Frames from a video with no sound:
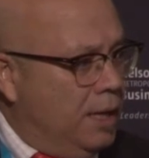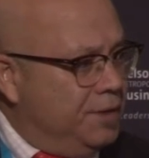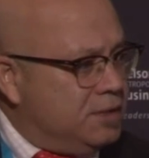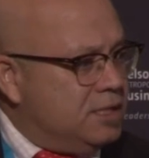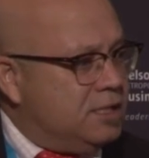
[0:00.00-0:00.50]

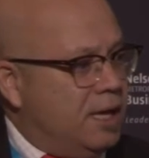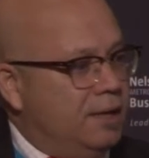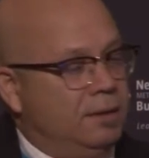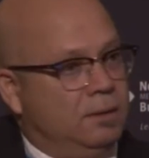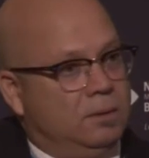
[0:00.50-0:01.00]
And this is
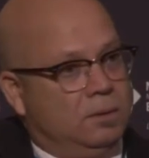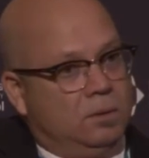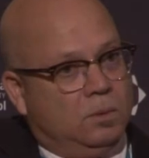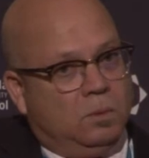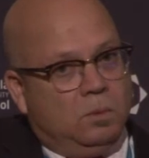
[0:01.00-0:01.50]
then
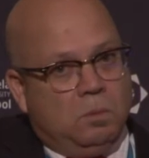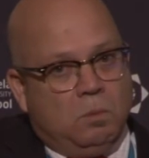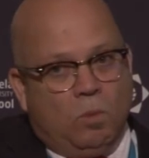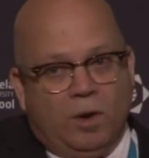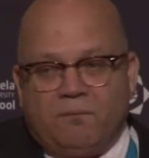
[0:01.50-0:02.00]

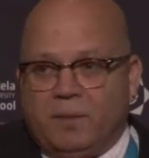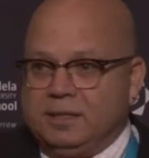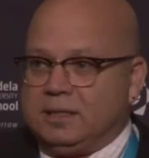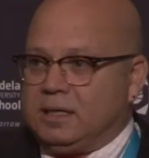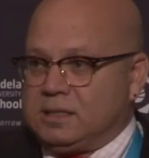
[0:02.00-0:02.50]
one of
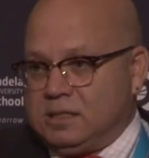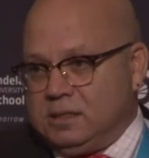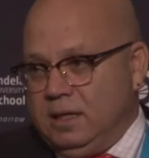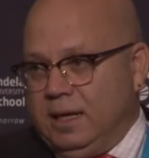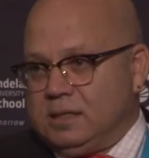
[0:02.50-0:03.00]
my
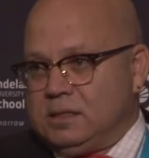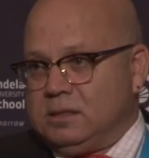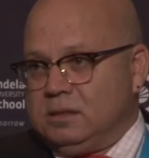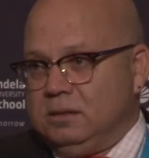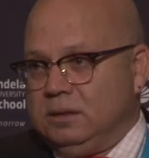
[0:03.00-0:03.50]
tasks
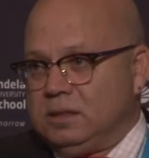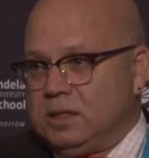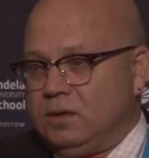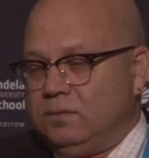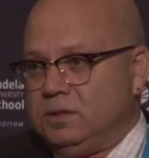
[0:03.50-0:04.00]
as
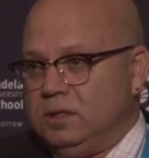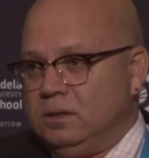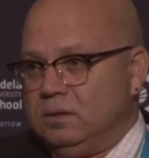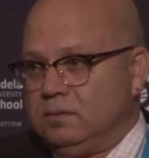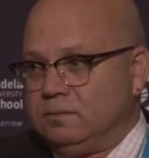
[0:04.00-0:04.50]
Executive
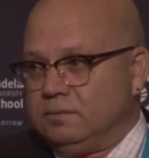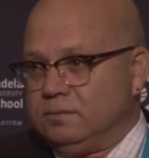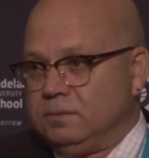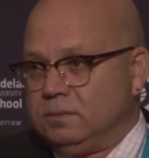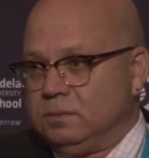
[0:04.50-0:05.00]
Dean of
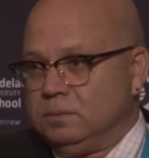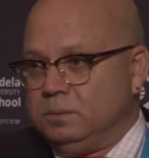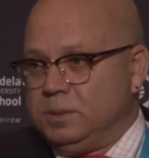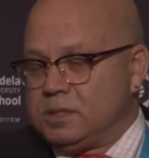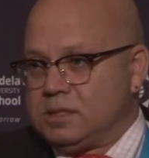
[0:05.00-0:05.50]

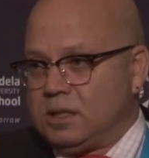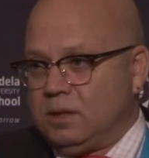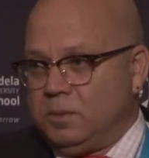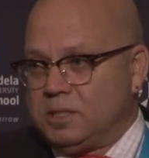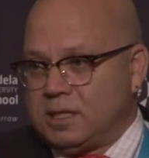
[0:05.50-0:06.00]
Business
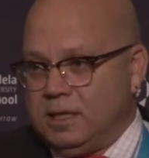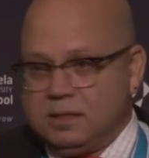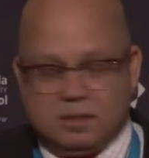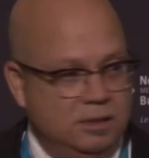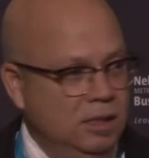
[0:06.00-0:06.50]
Economic
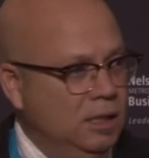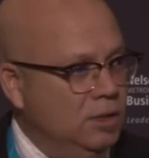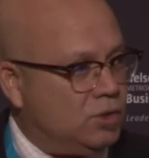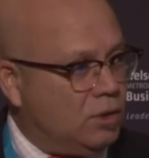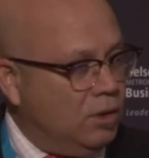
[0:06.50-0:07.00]
Sciences,
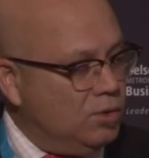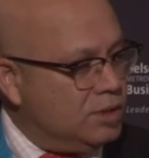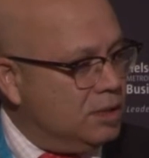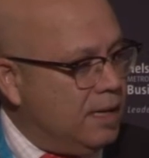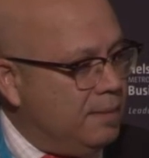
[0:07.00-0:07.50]
is to
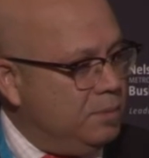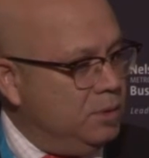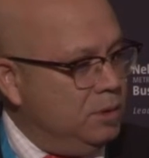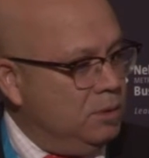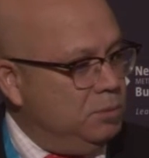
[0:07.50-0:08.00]
close the
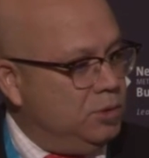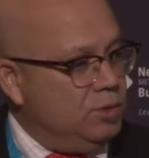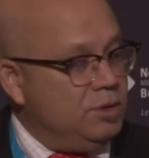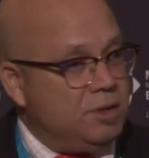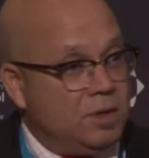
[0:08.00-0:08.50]
gap
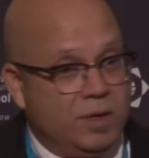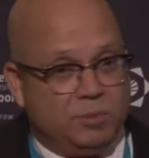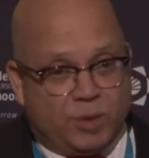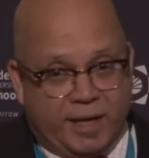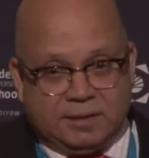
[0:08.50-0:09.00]
between theory
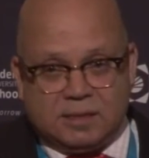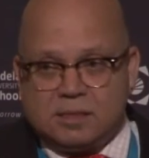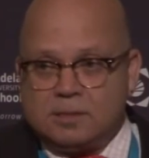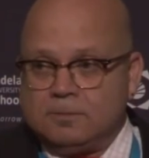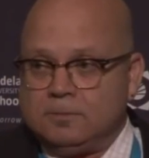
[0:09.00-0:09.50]
and
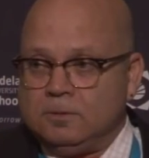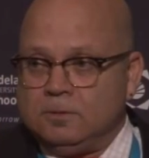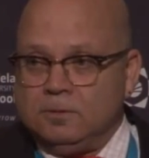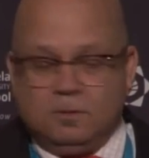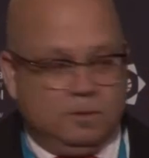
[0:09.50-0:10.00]
practice,